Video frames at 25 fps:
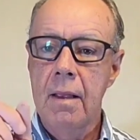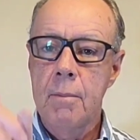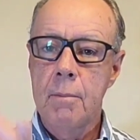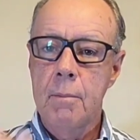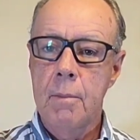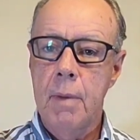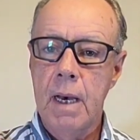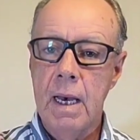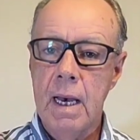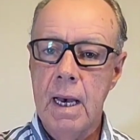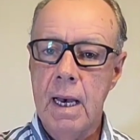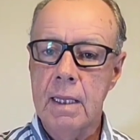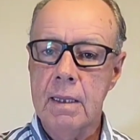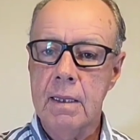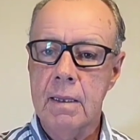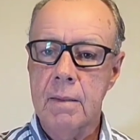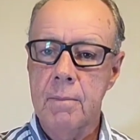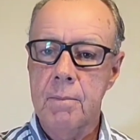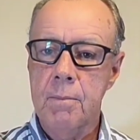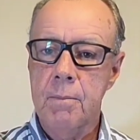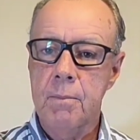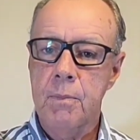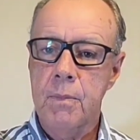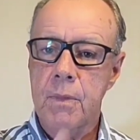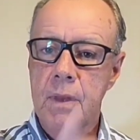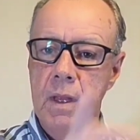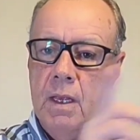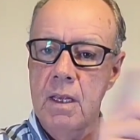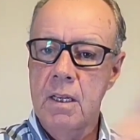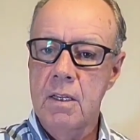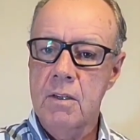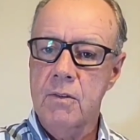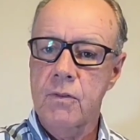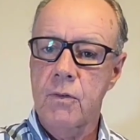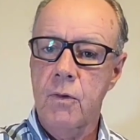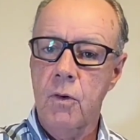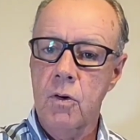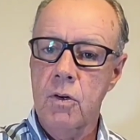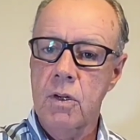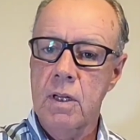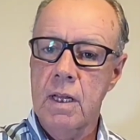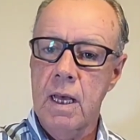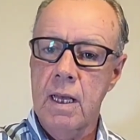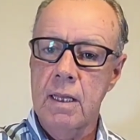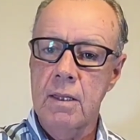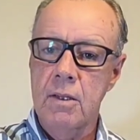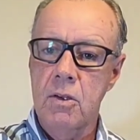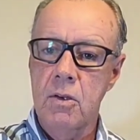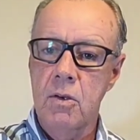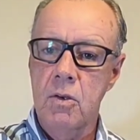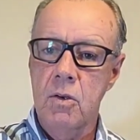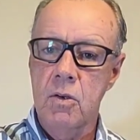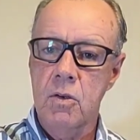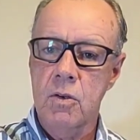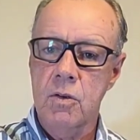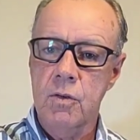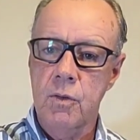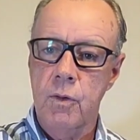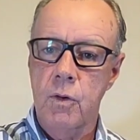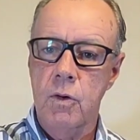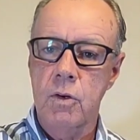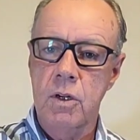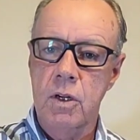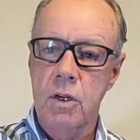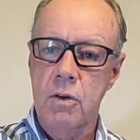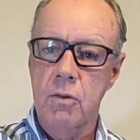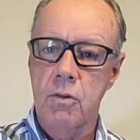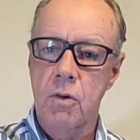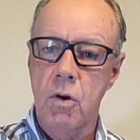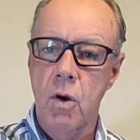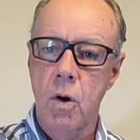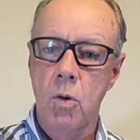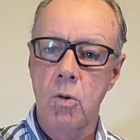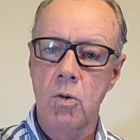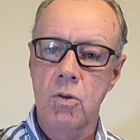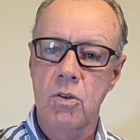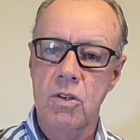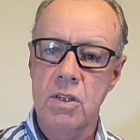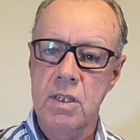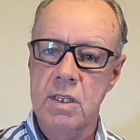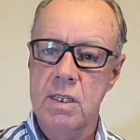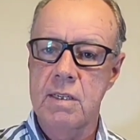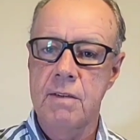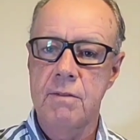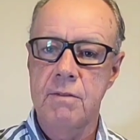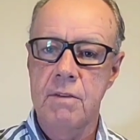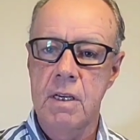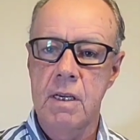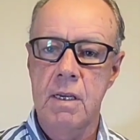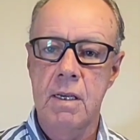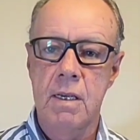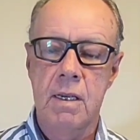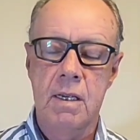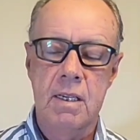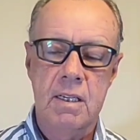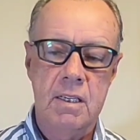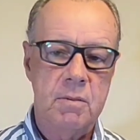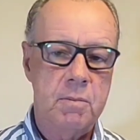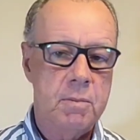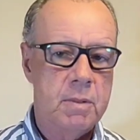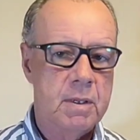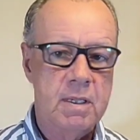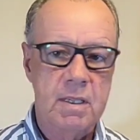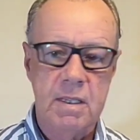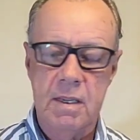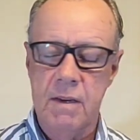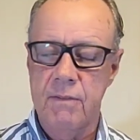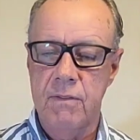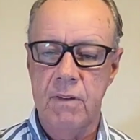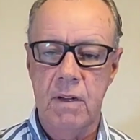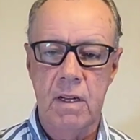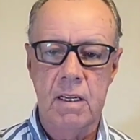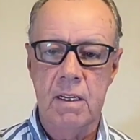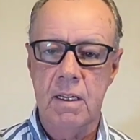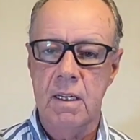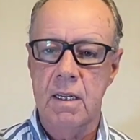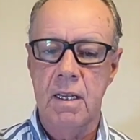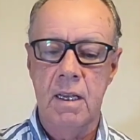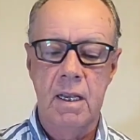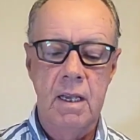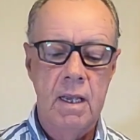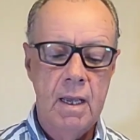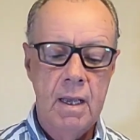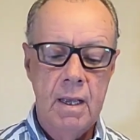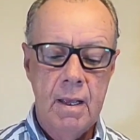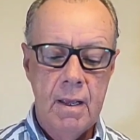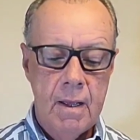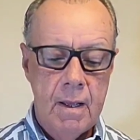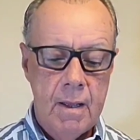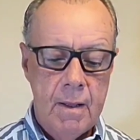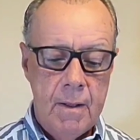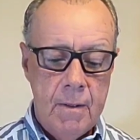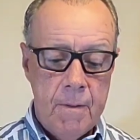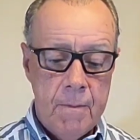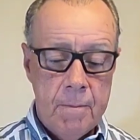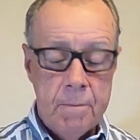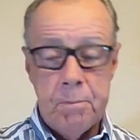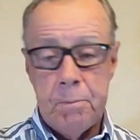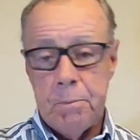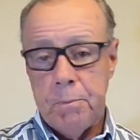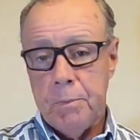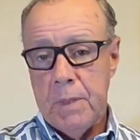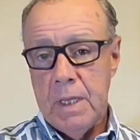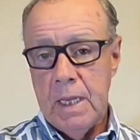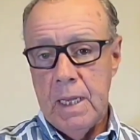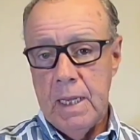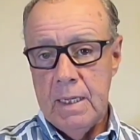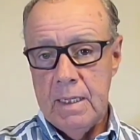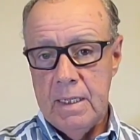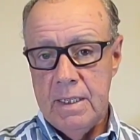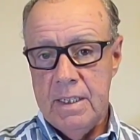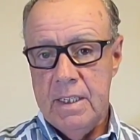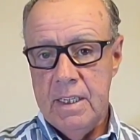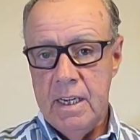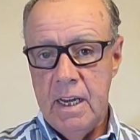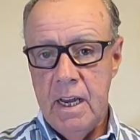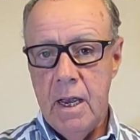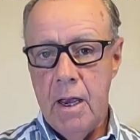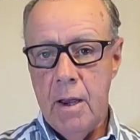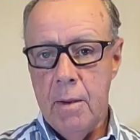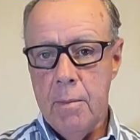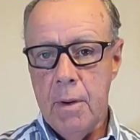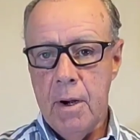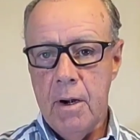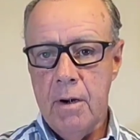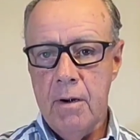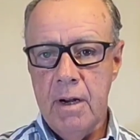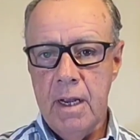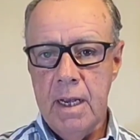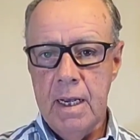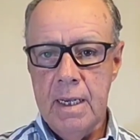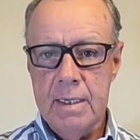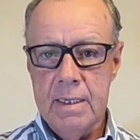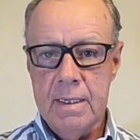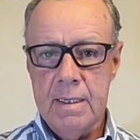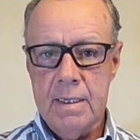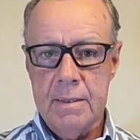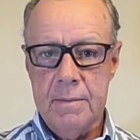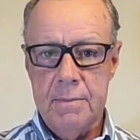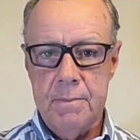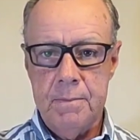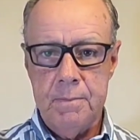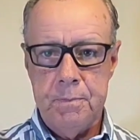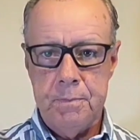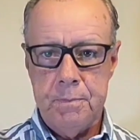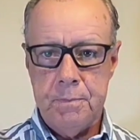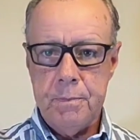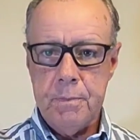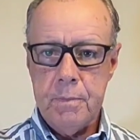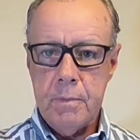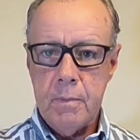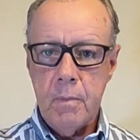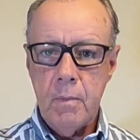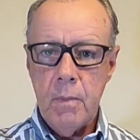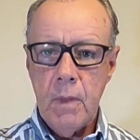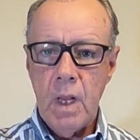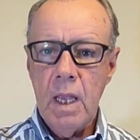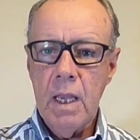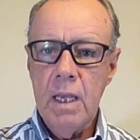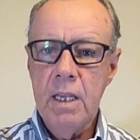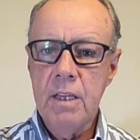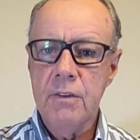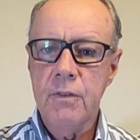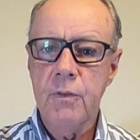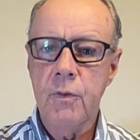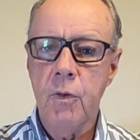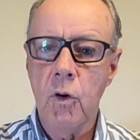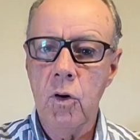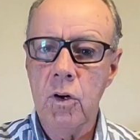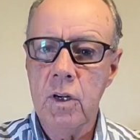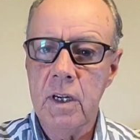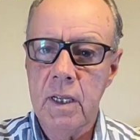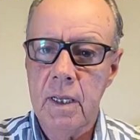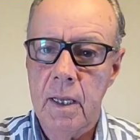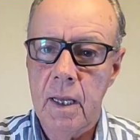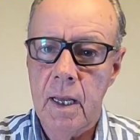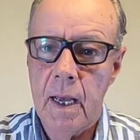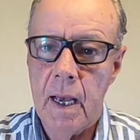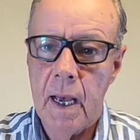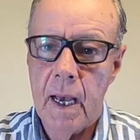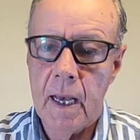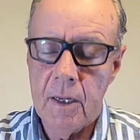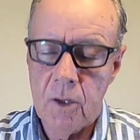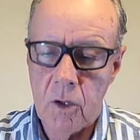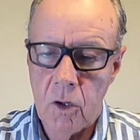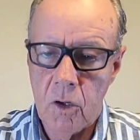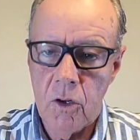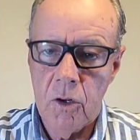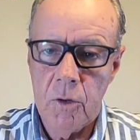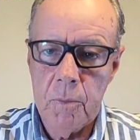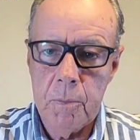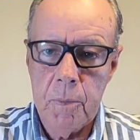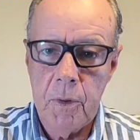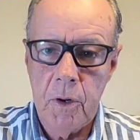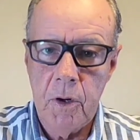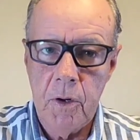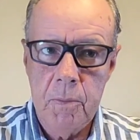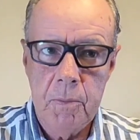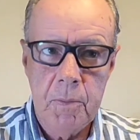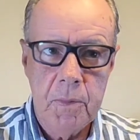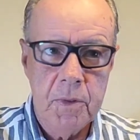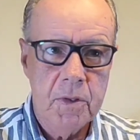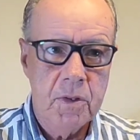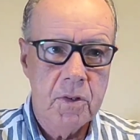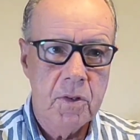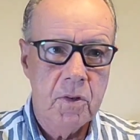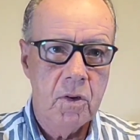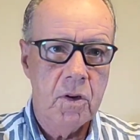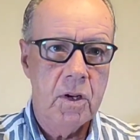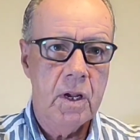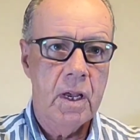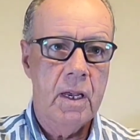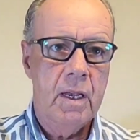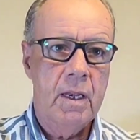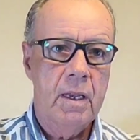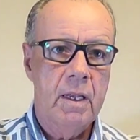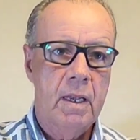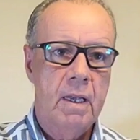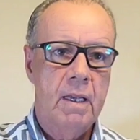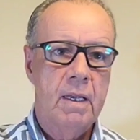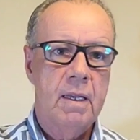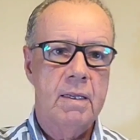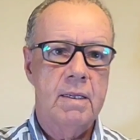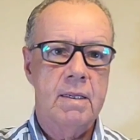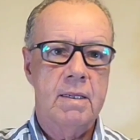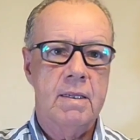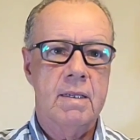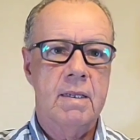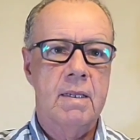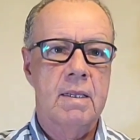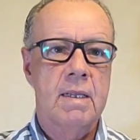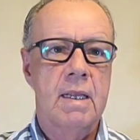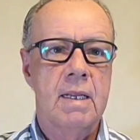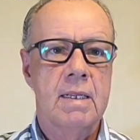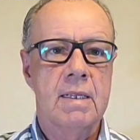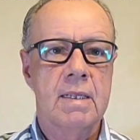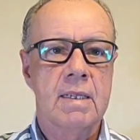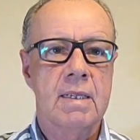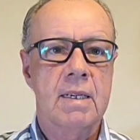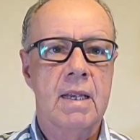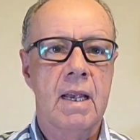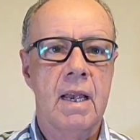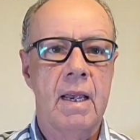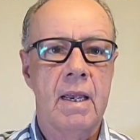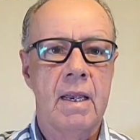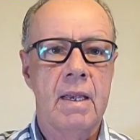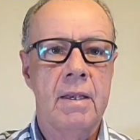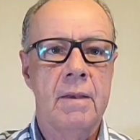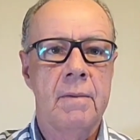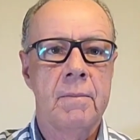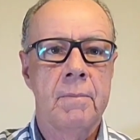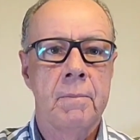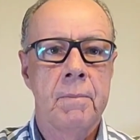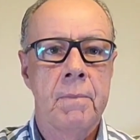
but it's for that use, for the road, CV specifically. GMRS is for another purpose. Okay, is, let's say